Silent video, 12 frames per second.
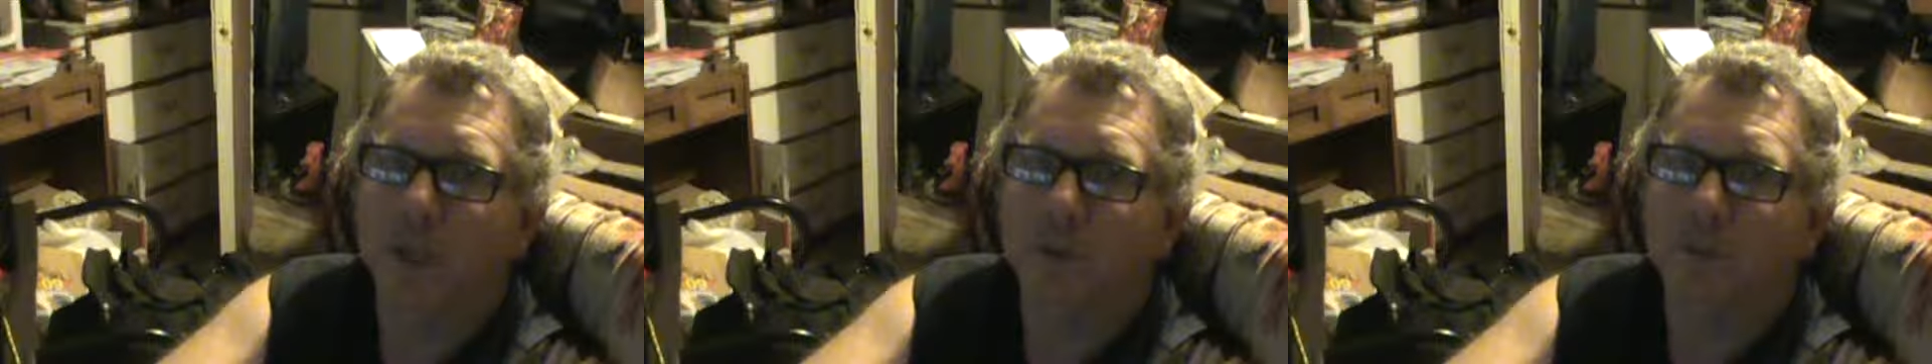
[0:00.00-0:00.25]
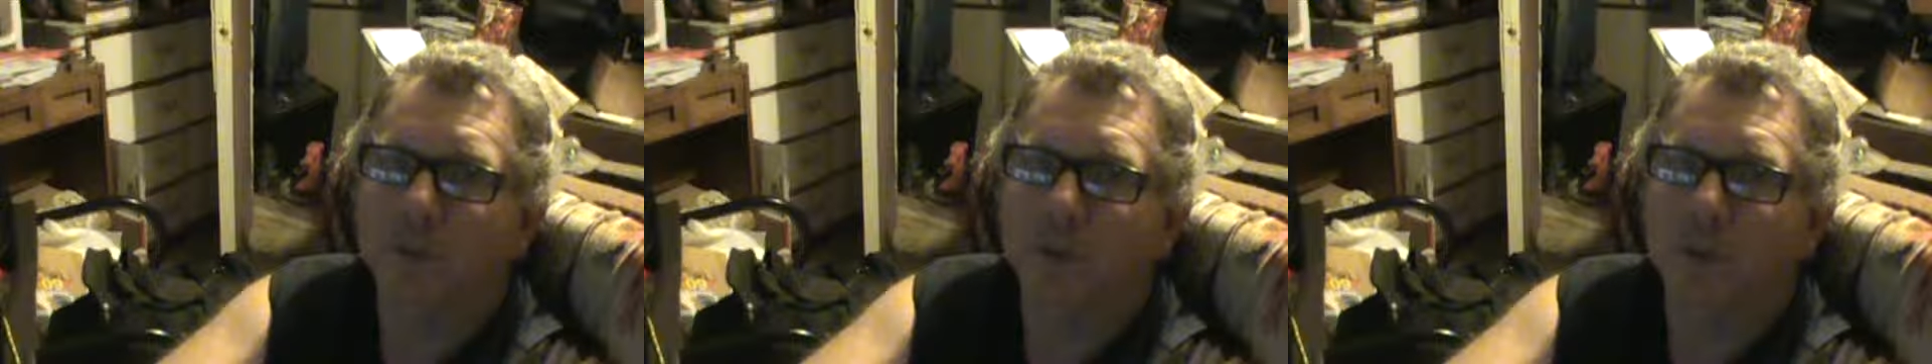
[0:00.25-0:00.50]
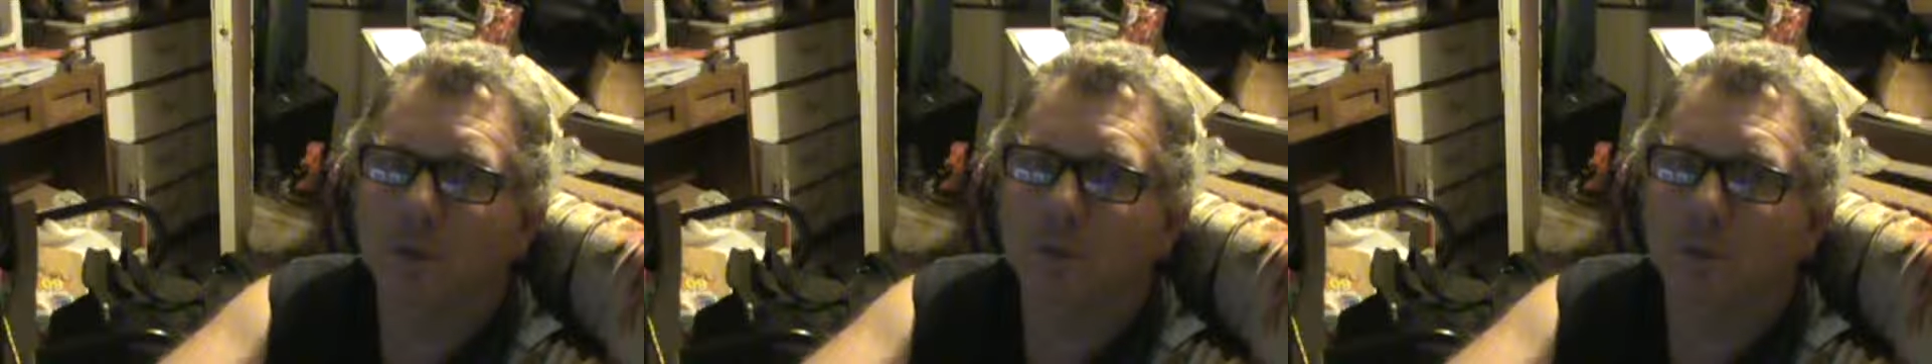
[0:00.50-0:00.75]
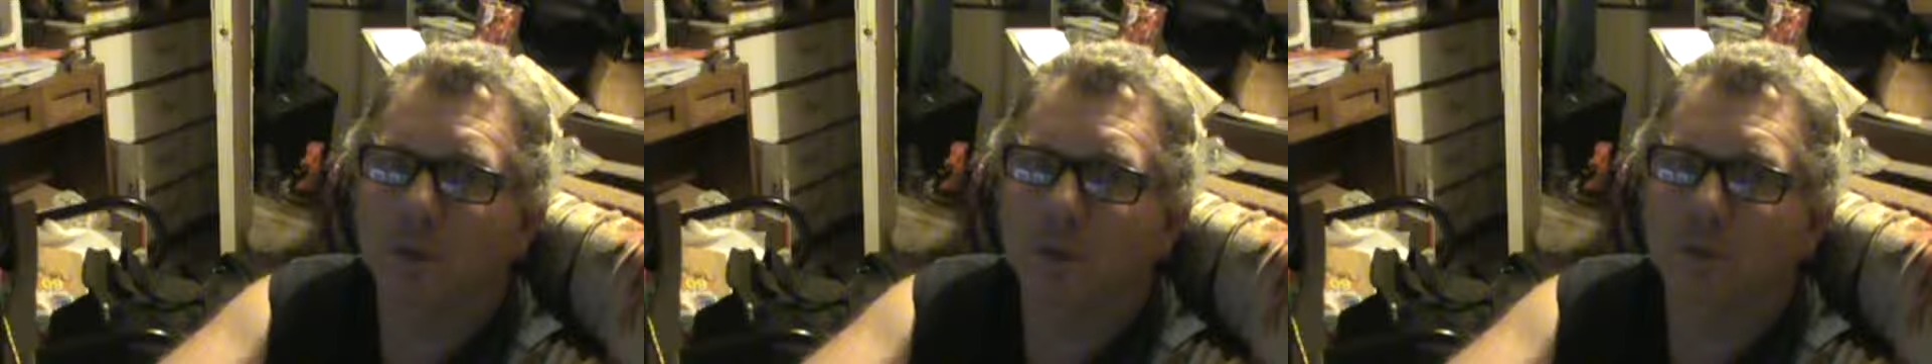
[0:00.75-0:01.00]
it was only
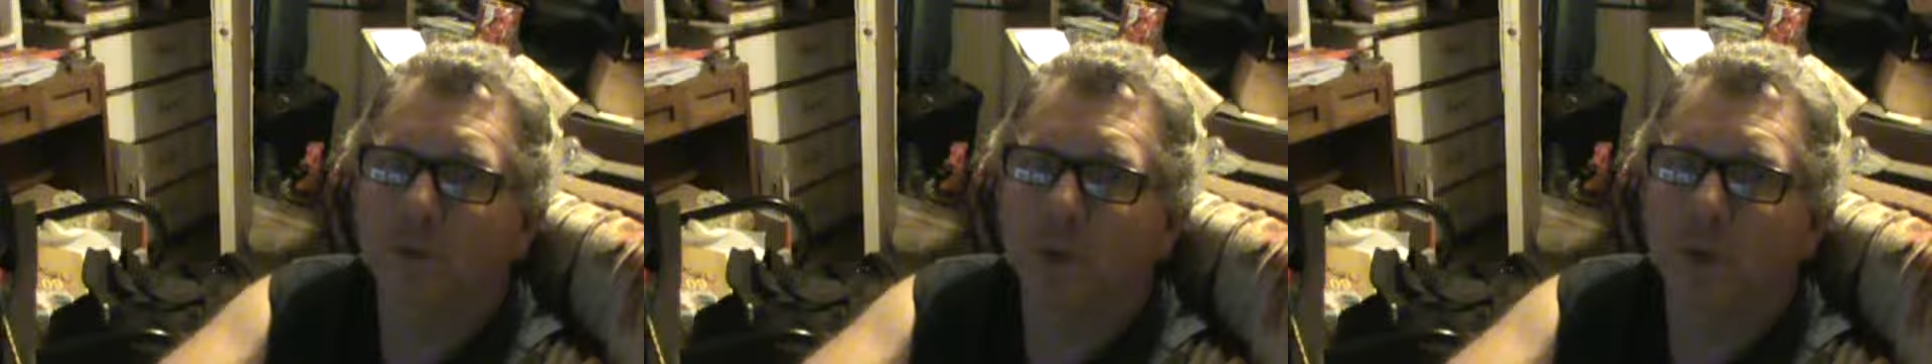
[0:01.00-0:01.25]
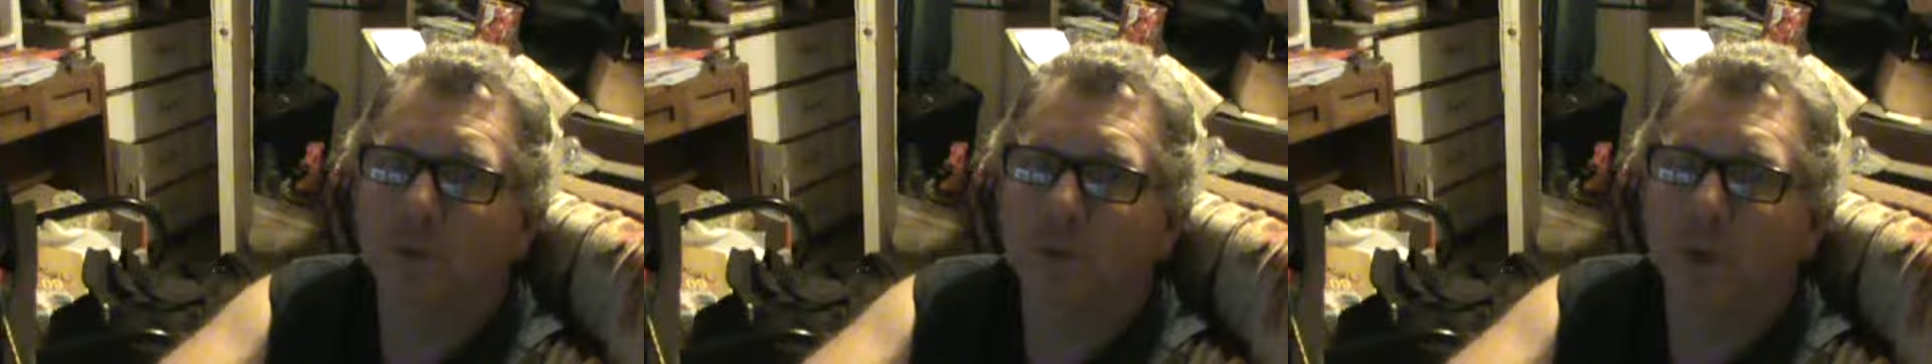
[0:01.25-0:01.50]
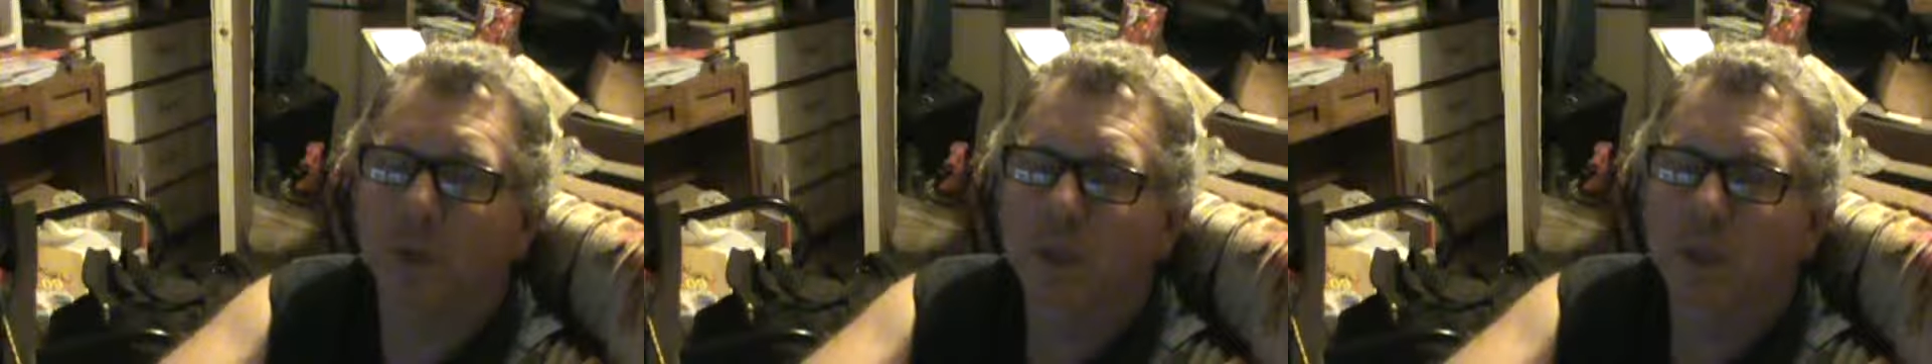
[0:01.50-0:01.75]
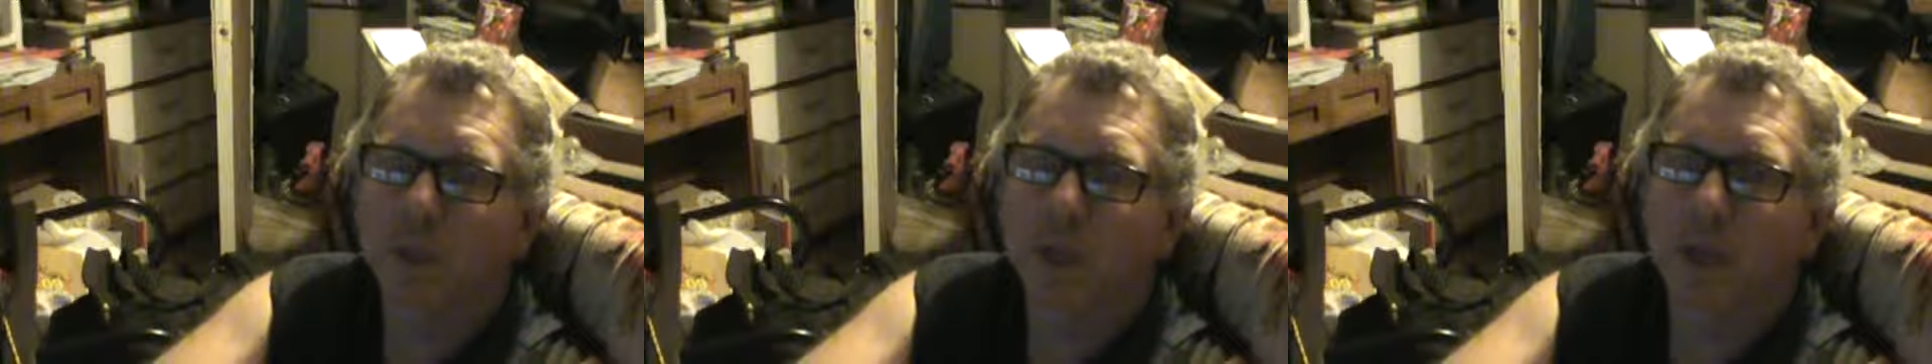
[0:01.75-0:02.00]
40 foot, but
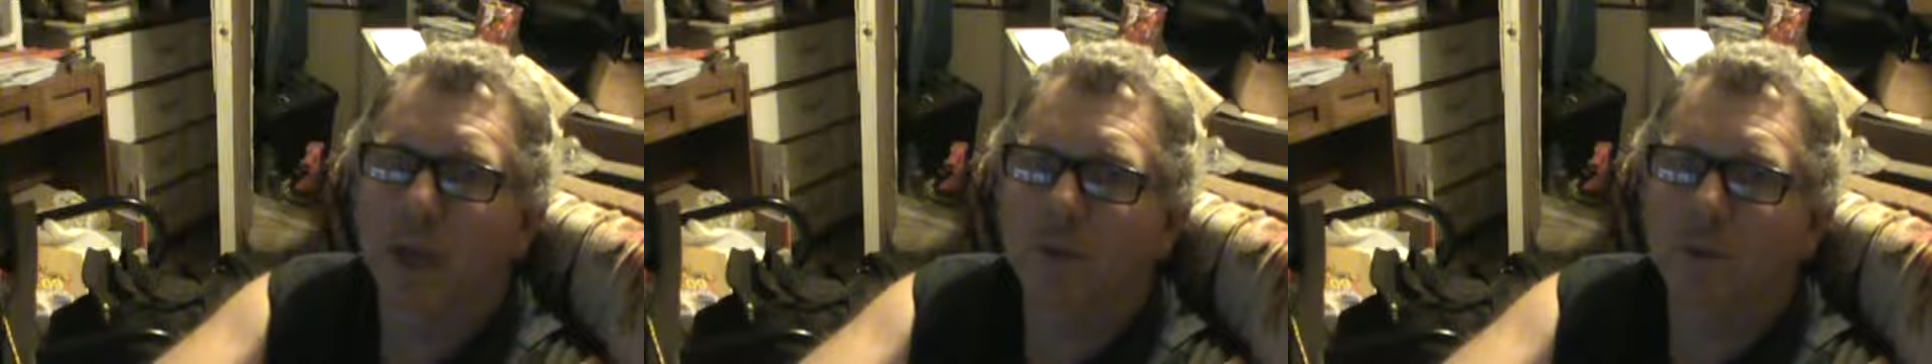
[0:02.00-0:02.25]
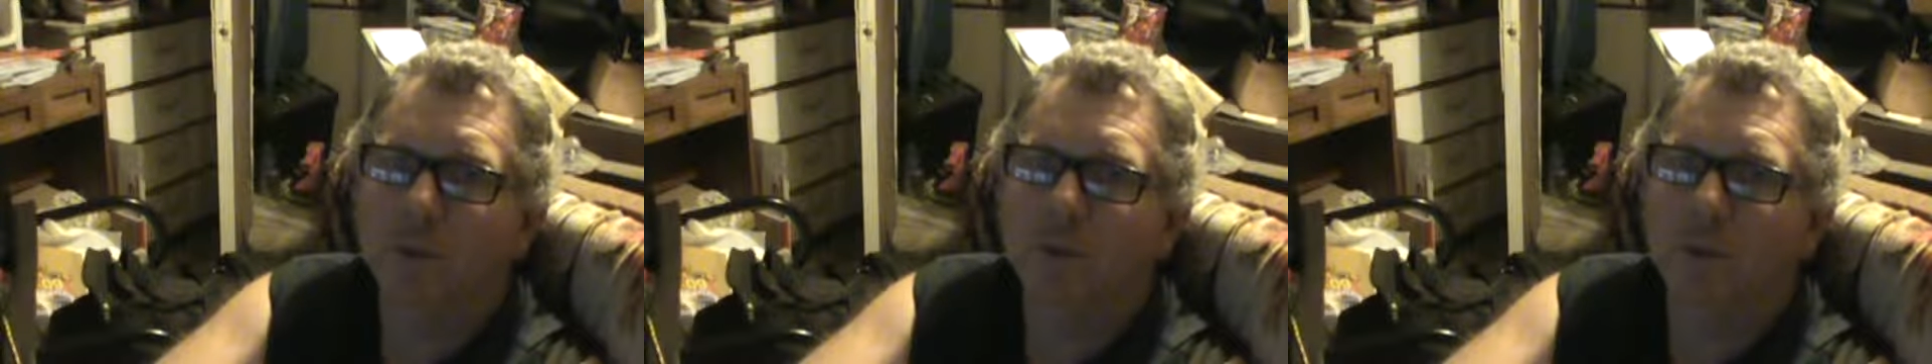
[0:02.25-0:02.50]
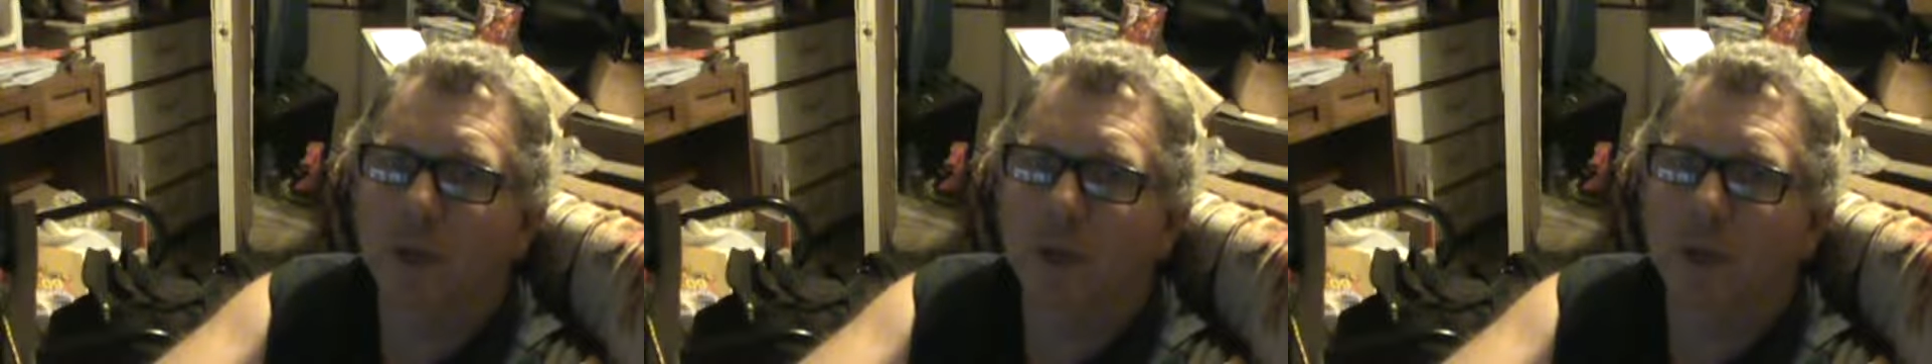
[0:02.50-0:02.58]
after